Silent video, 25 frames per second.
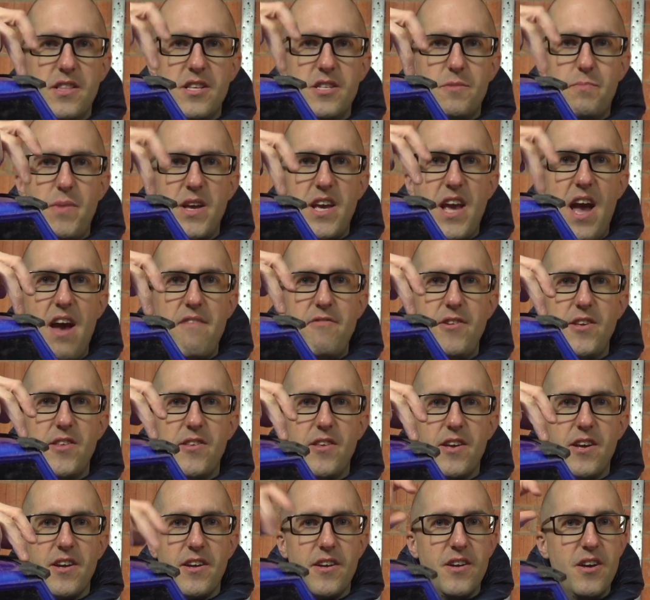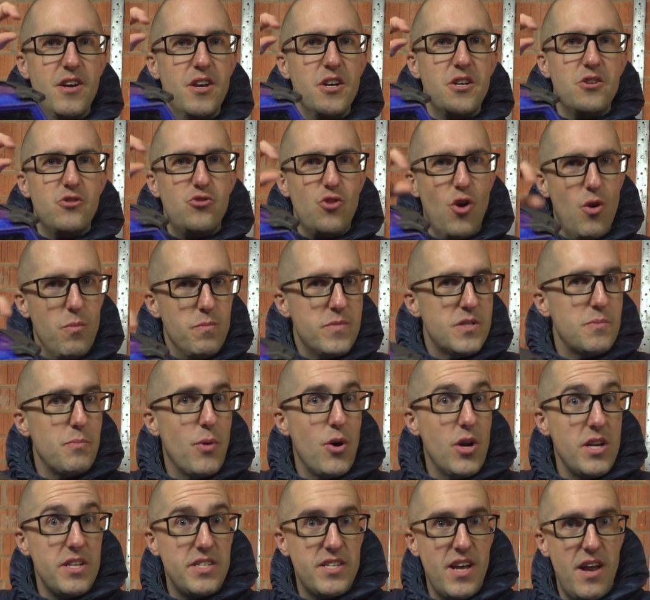this big heavy thing, drops
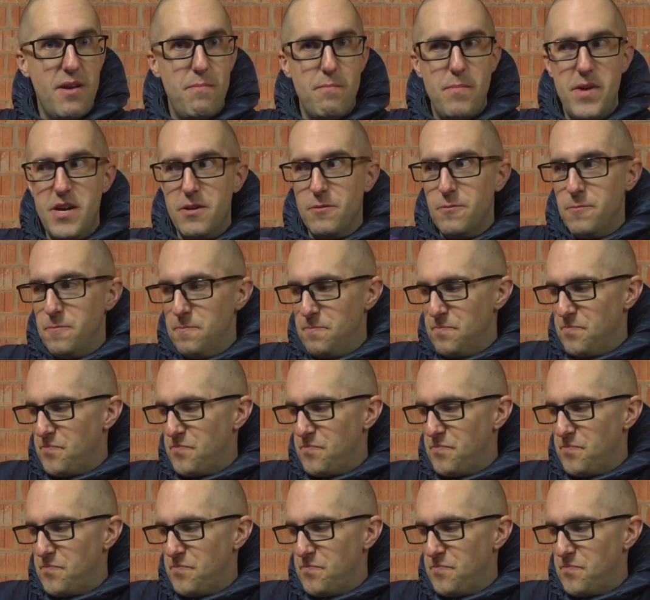by 10 mil.